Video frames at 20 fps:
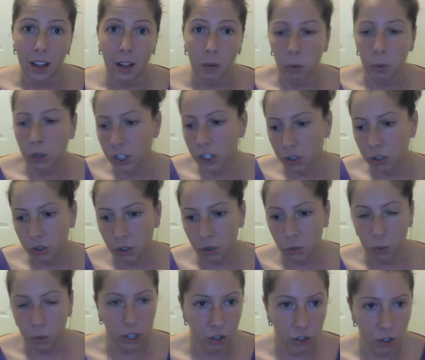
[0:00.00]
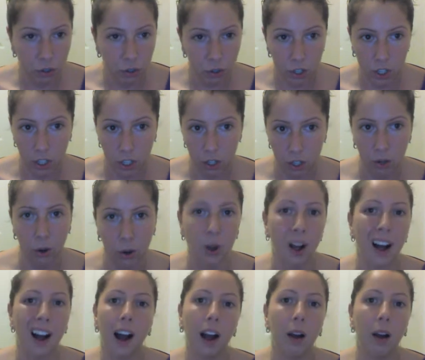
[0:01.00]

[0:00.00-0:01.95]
and what did you do? What did you do to hit your goal?